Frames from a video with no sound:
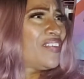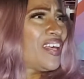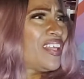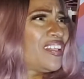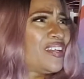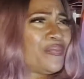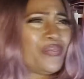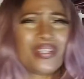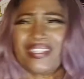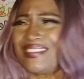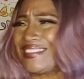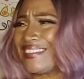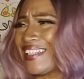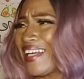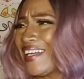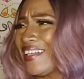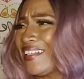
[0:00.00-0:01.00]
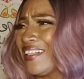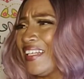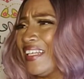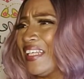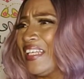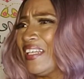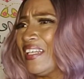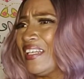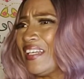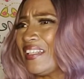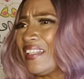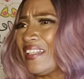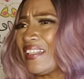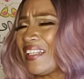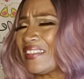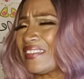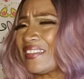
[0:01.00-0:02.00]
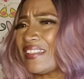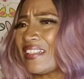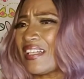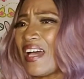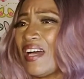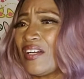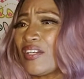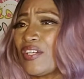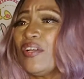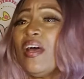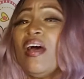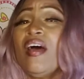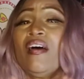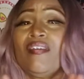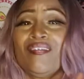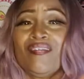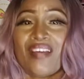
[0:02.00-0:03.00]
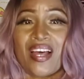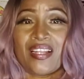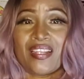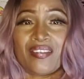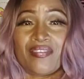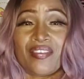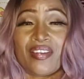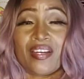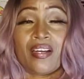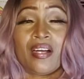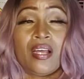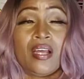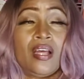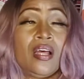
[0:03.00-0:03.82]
I think that's in Concord. Valley Fair.